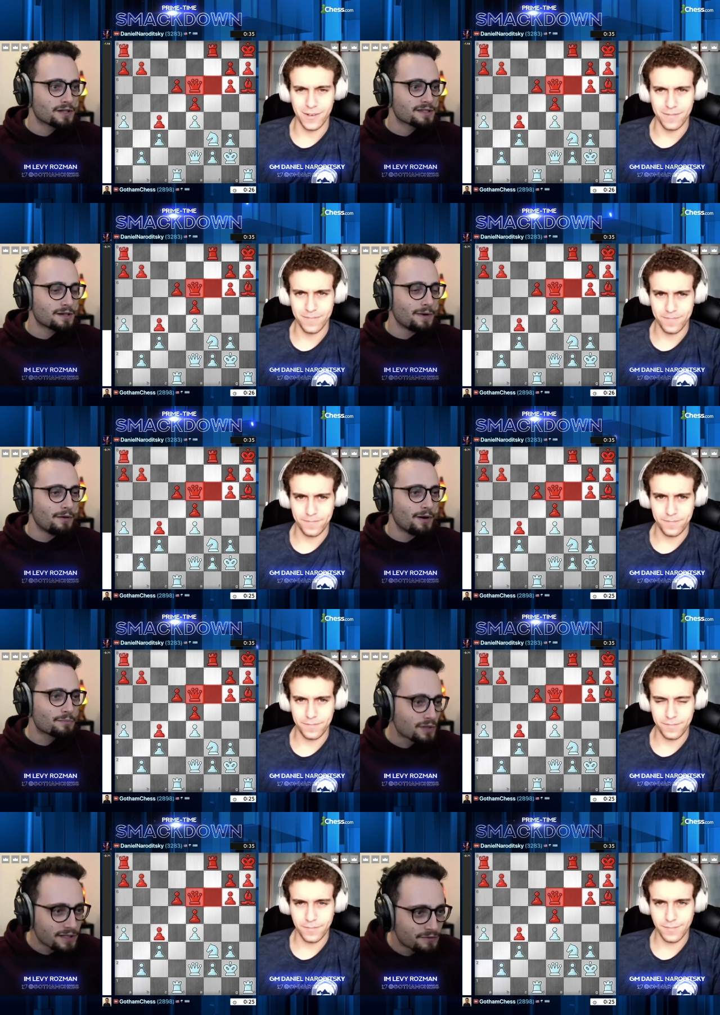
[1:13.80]
Speaker 1: somehow, I
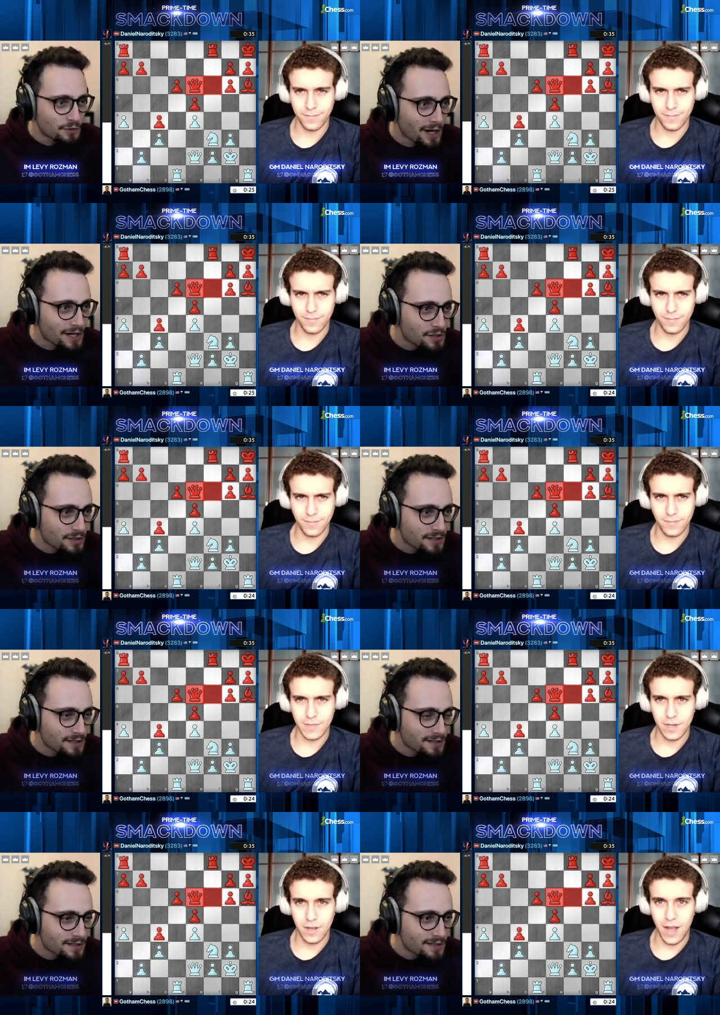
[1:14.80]
believe you. Actually,
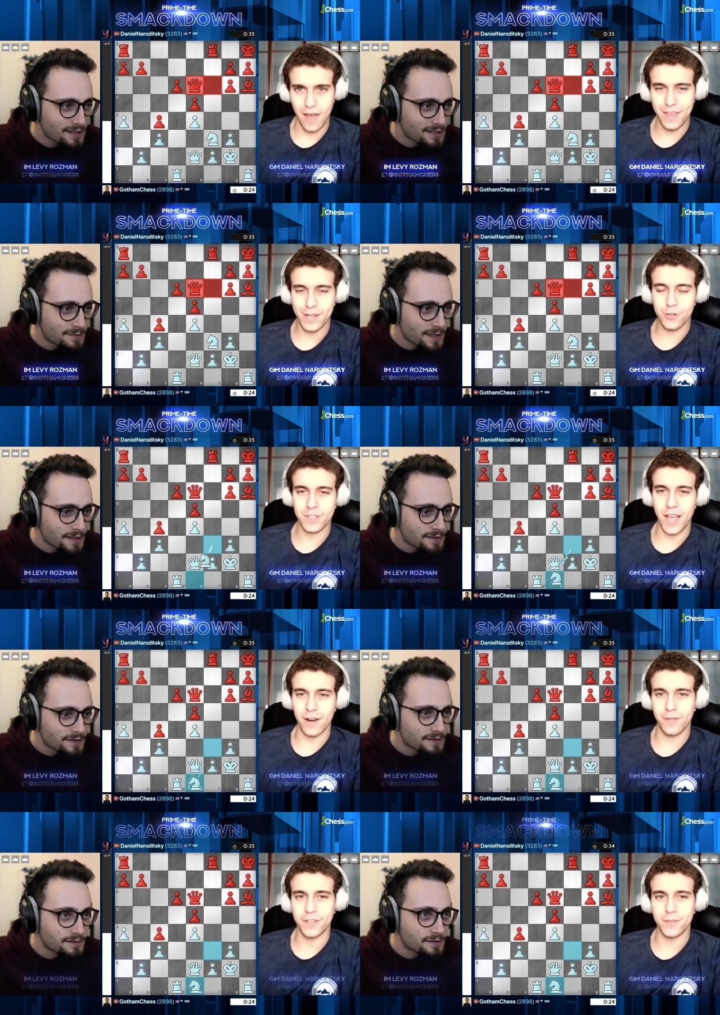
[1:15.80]
I think you should
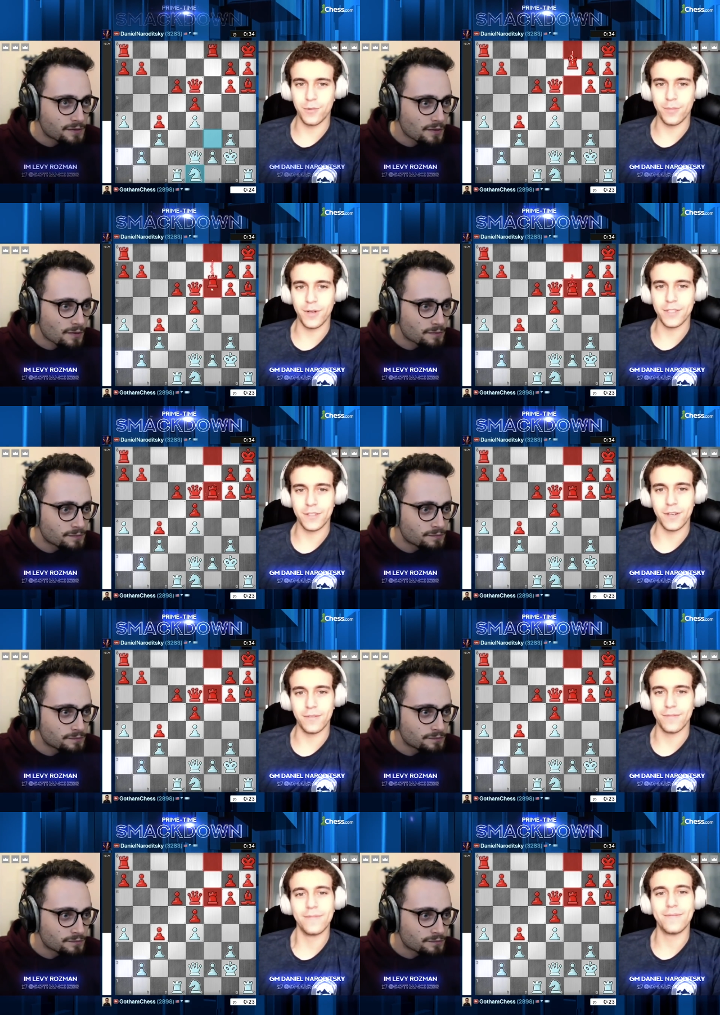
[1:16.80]
sacrifice some more pawns, though.
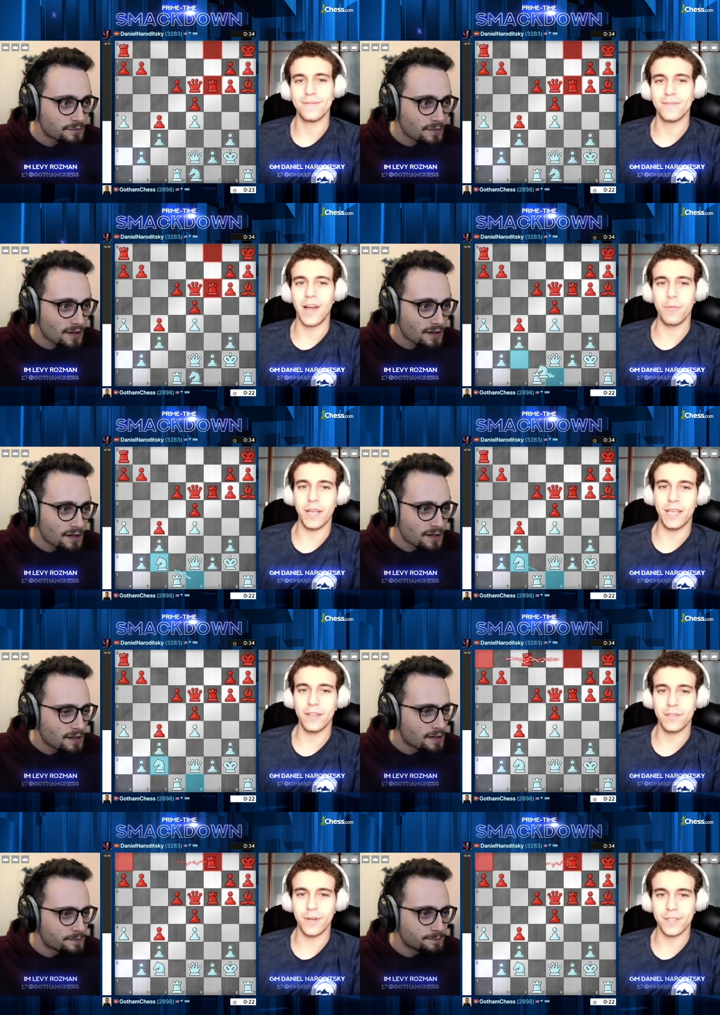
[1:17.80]
I'm liking
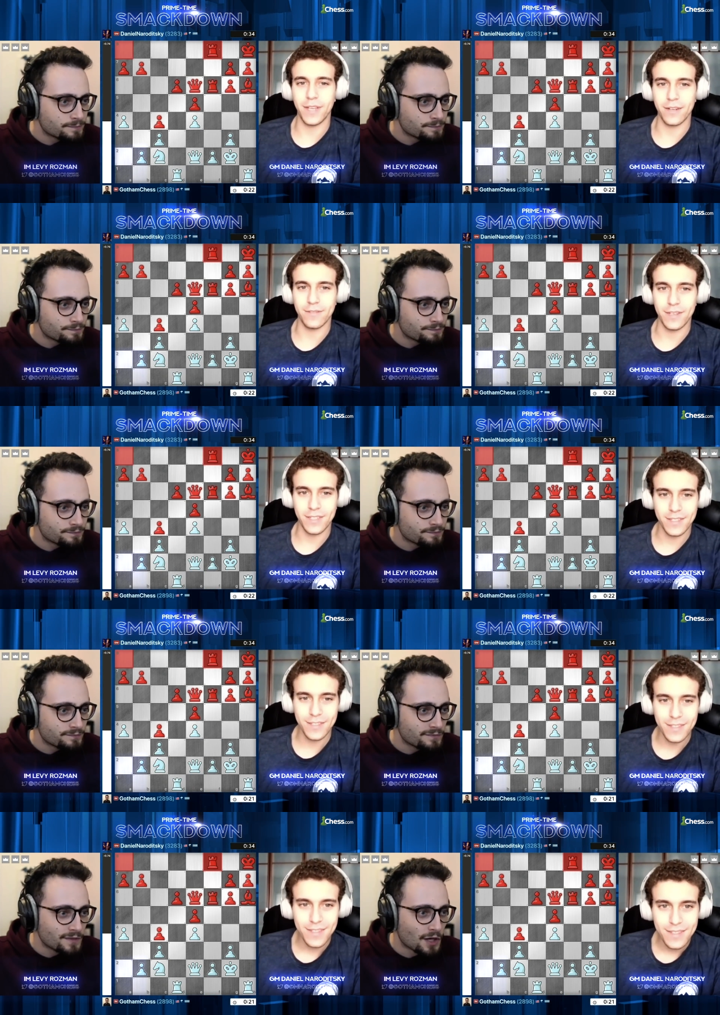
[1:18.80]
these pawn sacrifices.
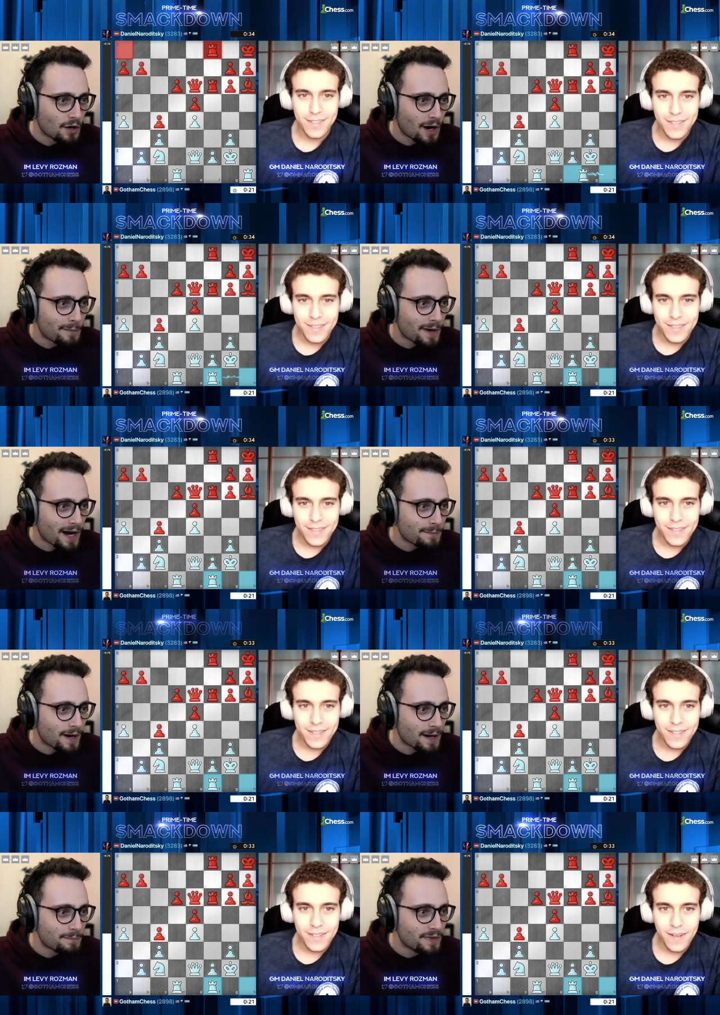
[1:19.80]
Speaker 2: No, I'm. I'm.
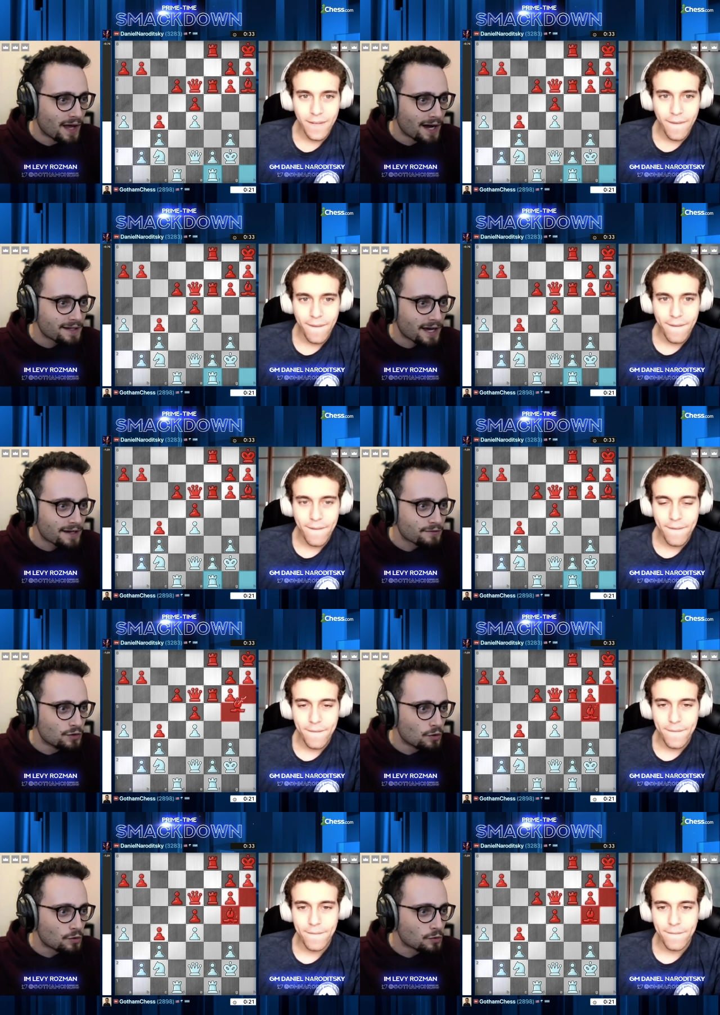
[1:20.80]
I'm not. I have
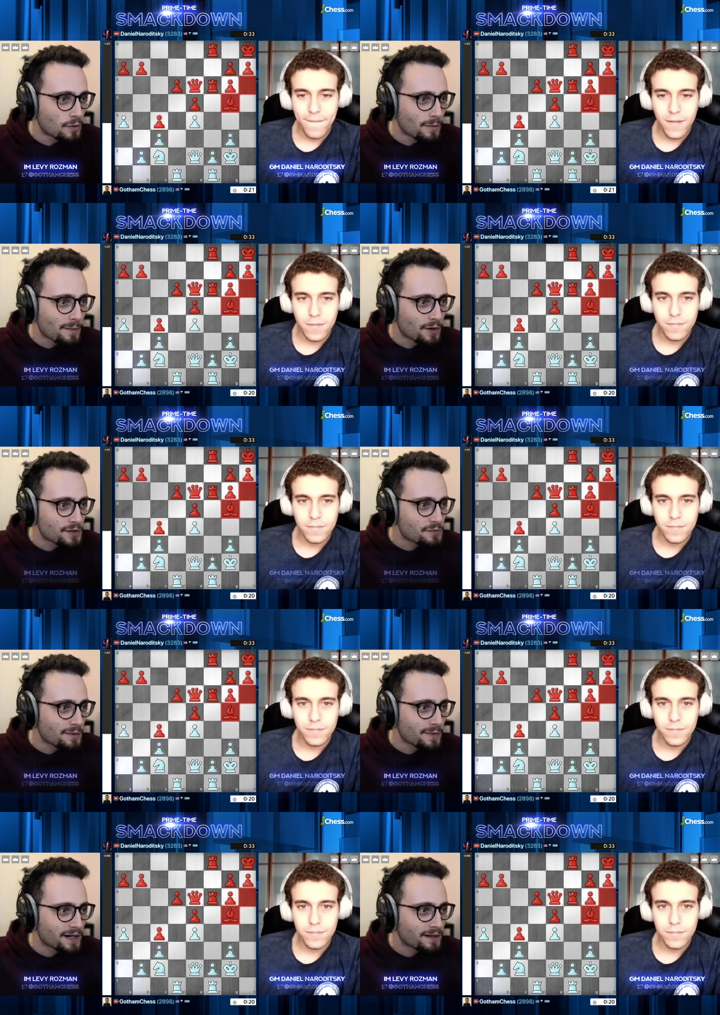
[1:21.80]
no clue where my pawns went.
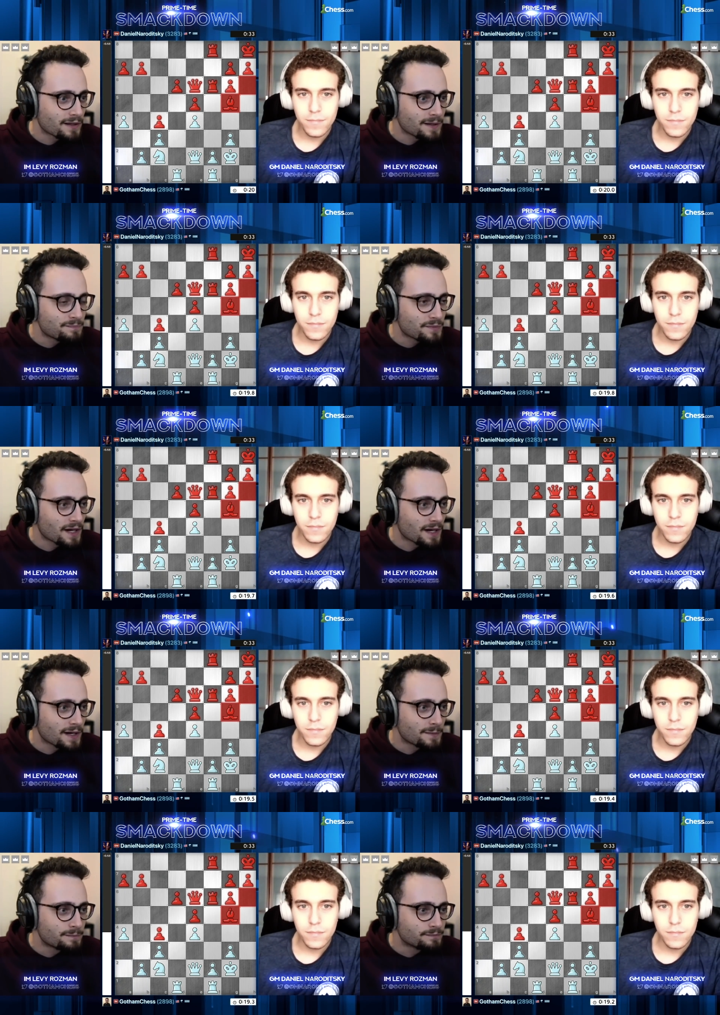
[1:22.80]
I'm not gonna lie.
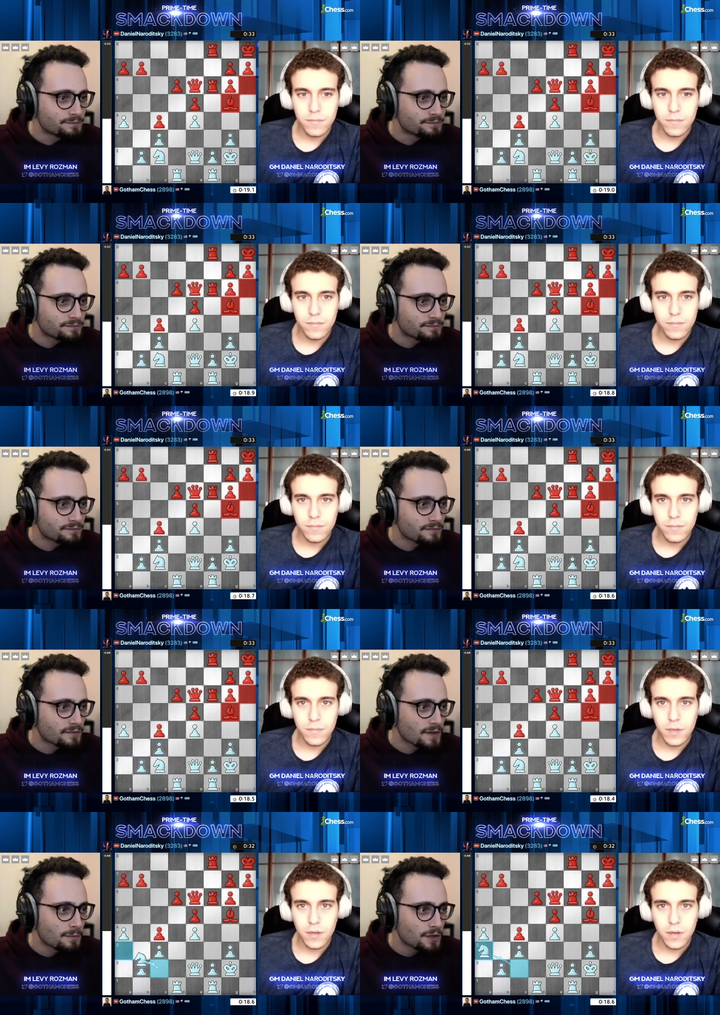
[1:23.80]
Um,
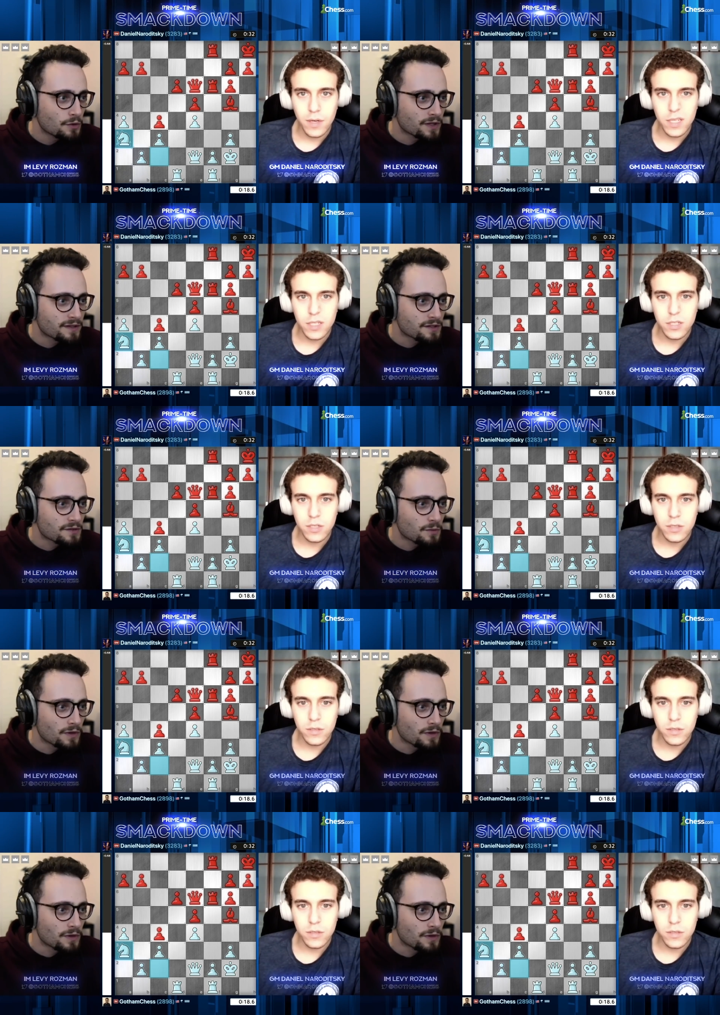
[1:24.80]
let me go get this one